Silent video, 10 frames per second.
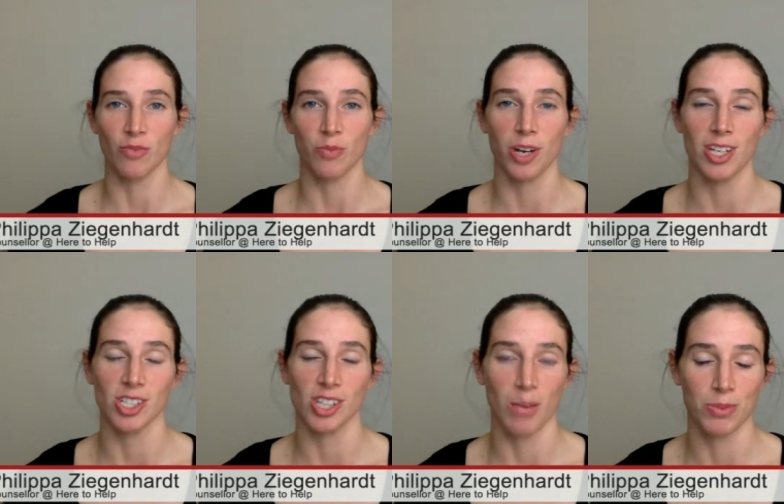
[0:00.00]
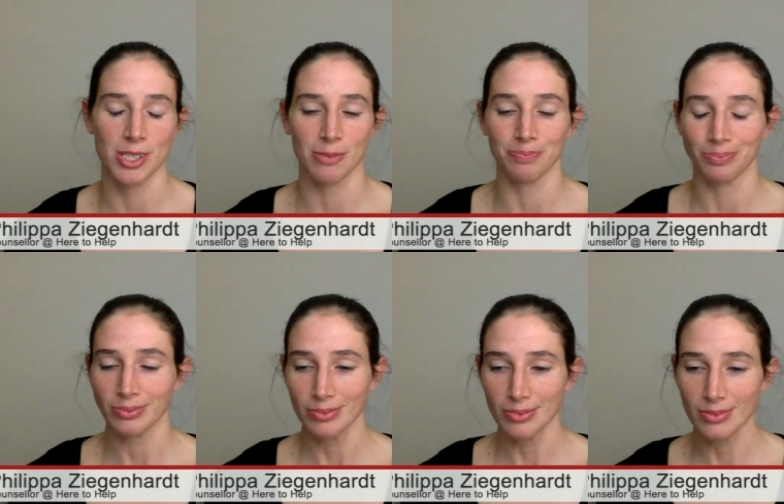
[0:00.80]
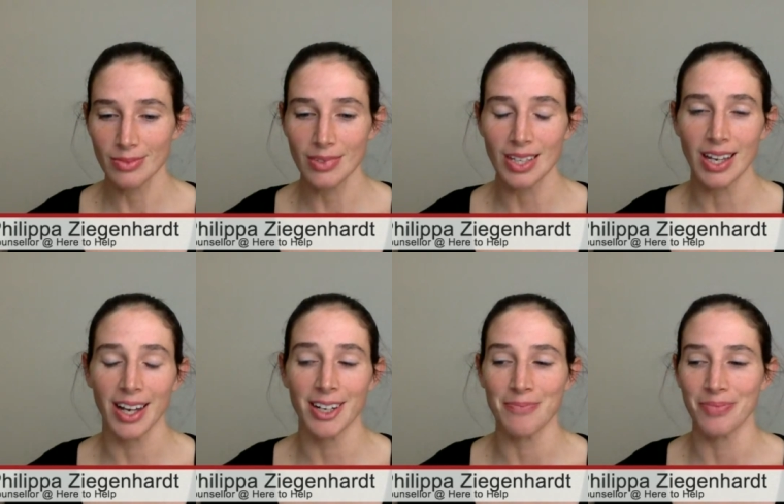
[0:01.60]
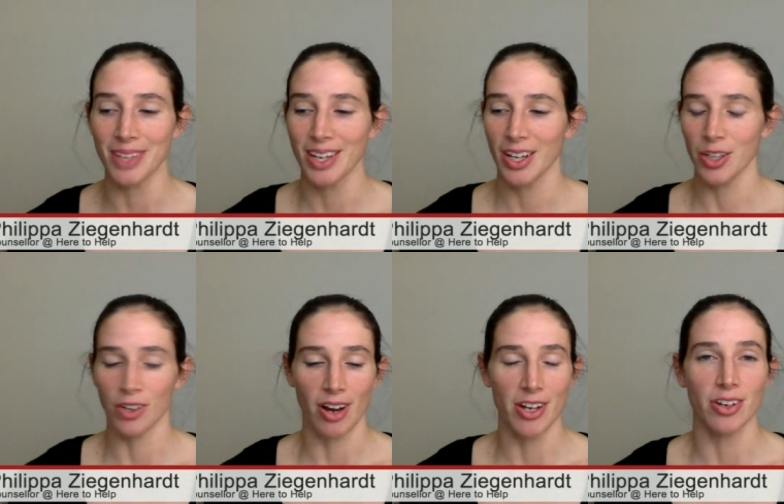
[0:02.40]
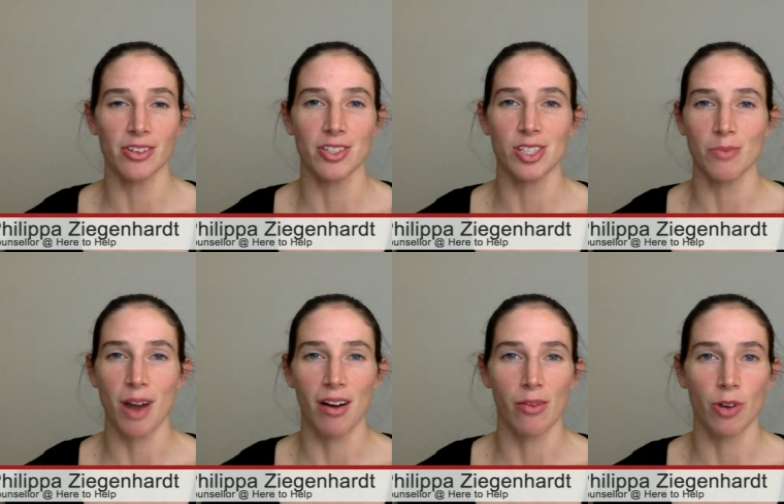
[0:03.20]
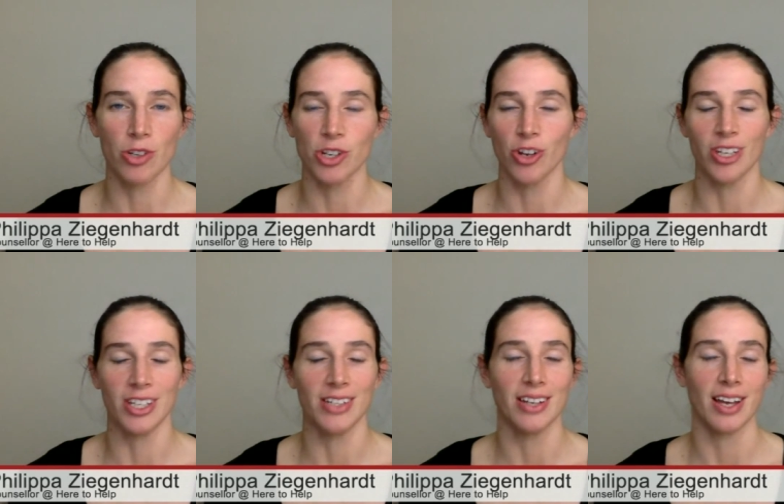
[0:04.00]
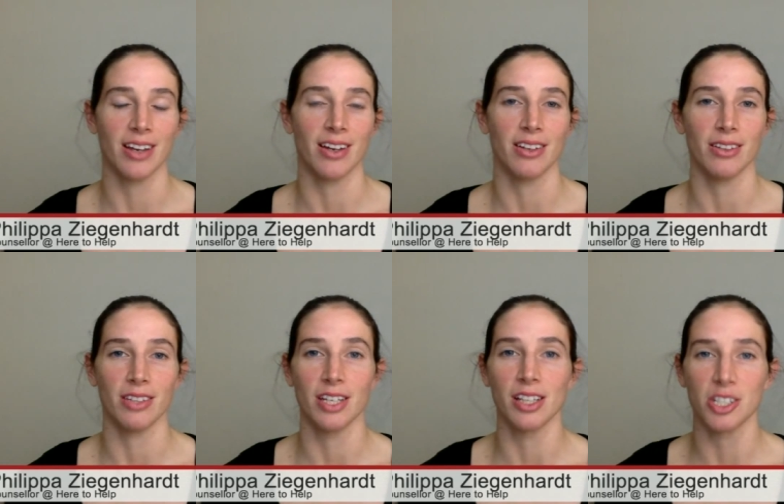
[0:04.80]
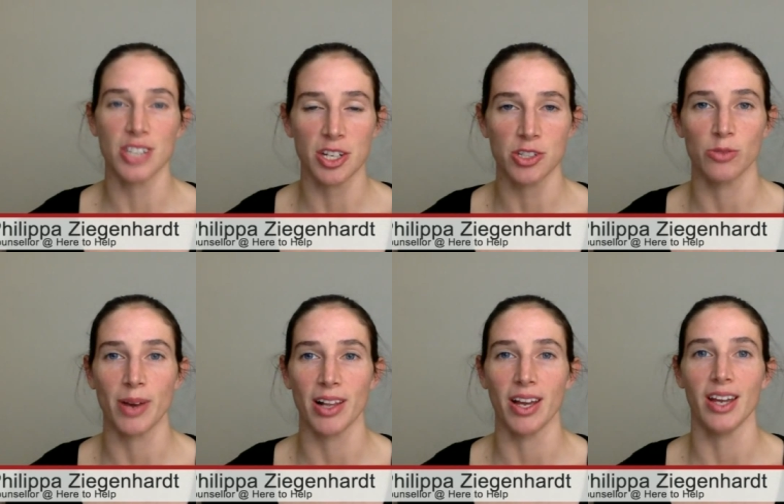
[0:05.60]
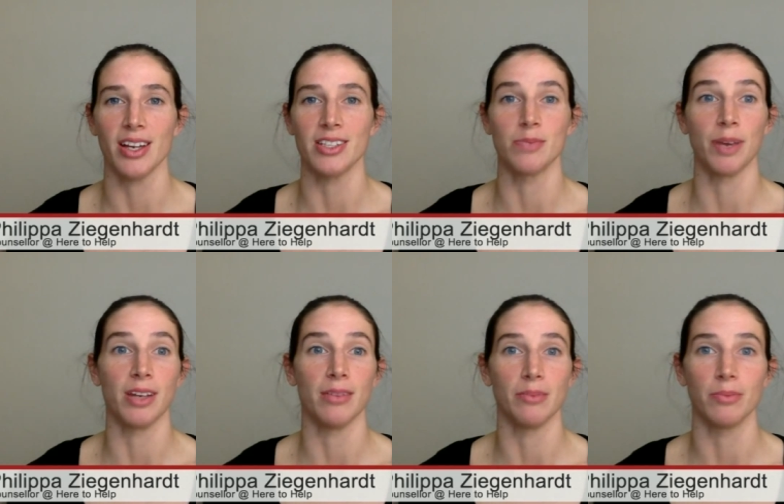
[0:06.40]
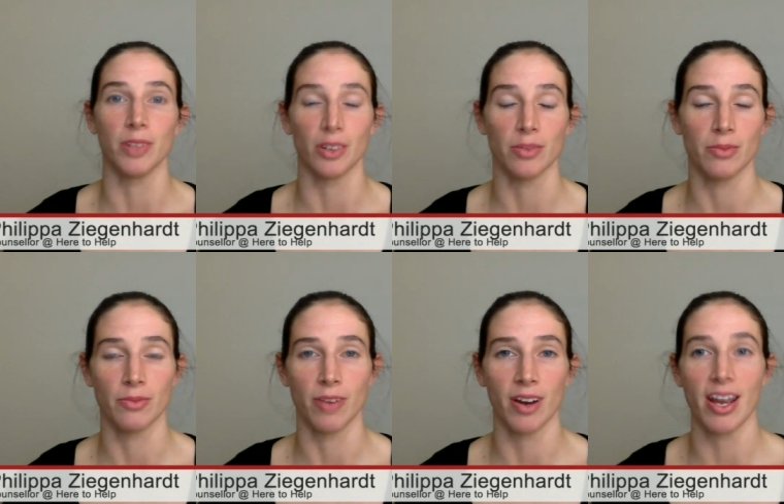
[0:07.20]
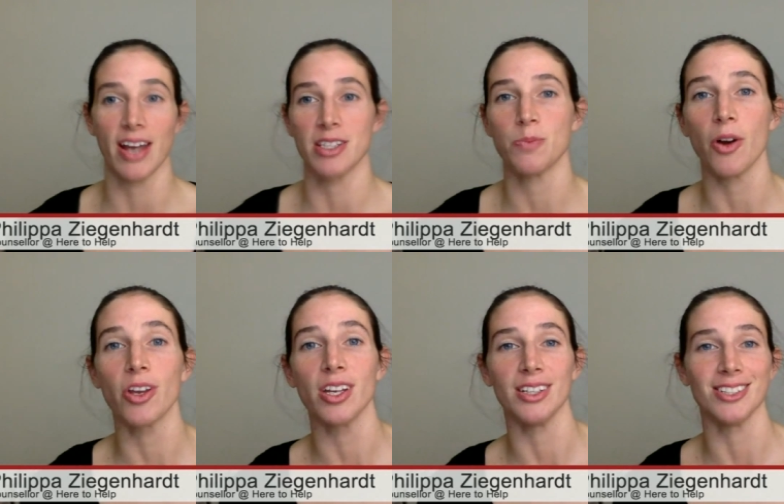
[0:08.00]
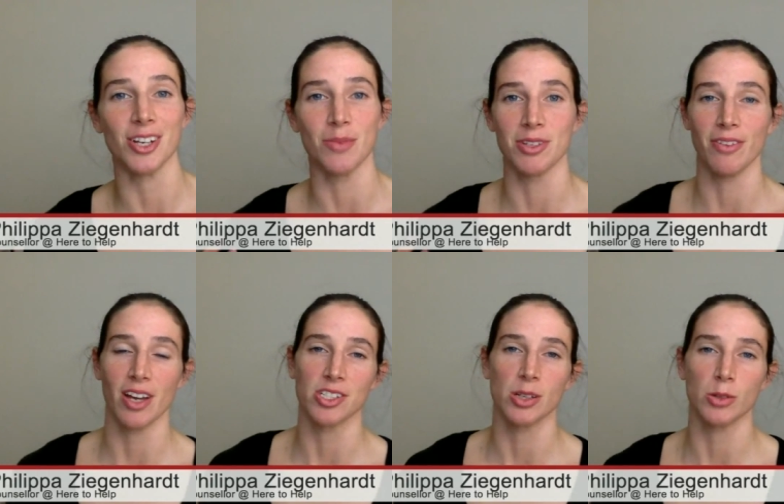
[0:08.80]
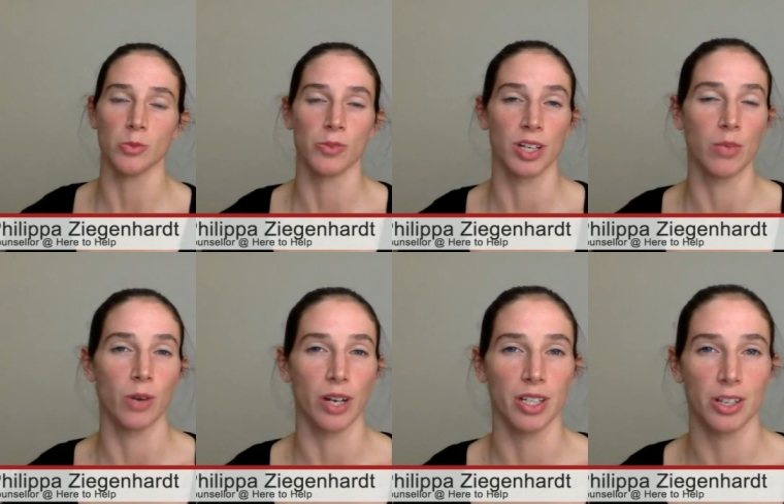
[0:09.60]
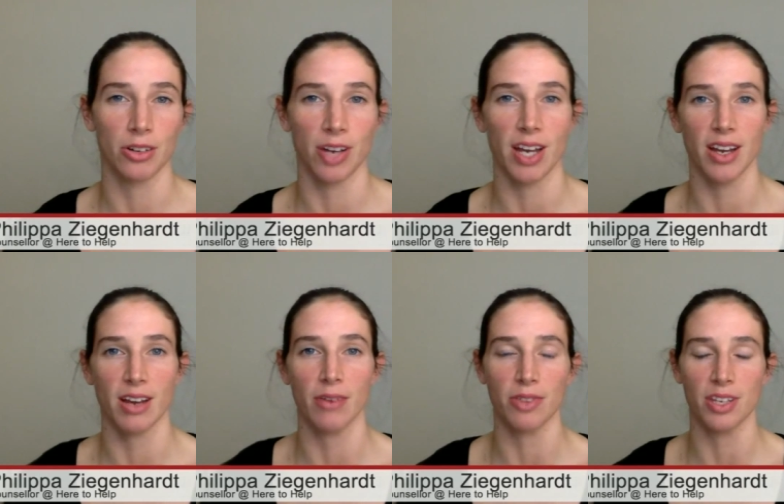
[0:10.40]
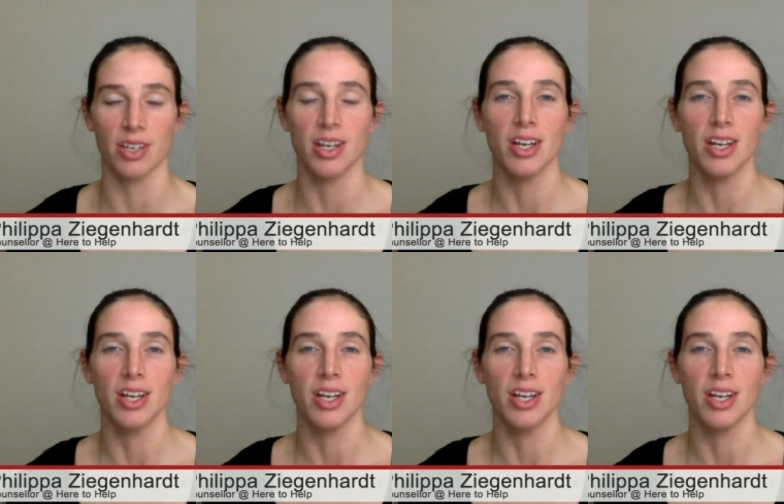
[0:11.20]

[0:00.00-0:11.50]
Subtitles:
of body shapes. I know Tamara Rojo in the English National Ballet has been, very outspoken in terms of how she's really wanting to create a healthy